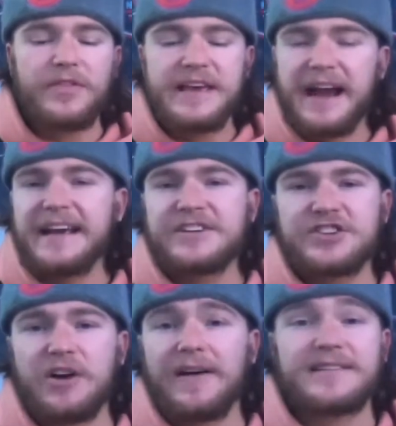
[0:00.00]
the
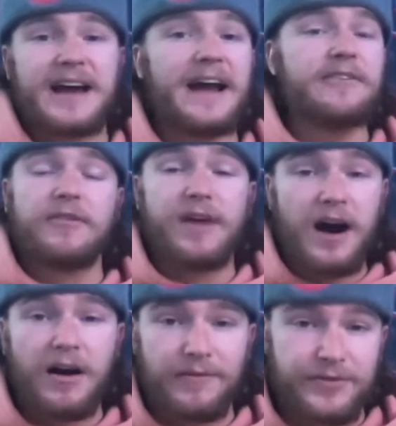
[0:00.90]
NHL has kind of
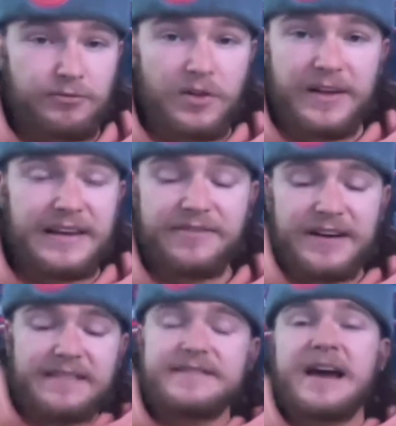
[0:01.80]
evolved, really, even
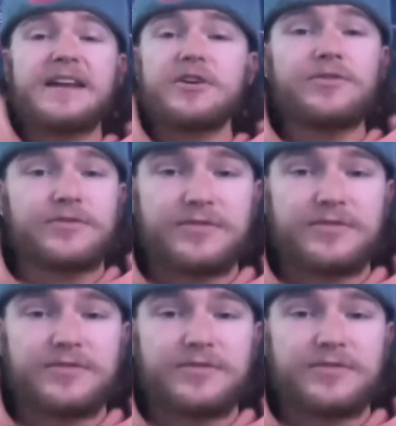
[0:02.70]
in 10 years.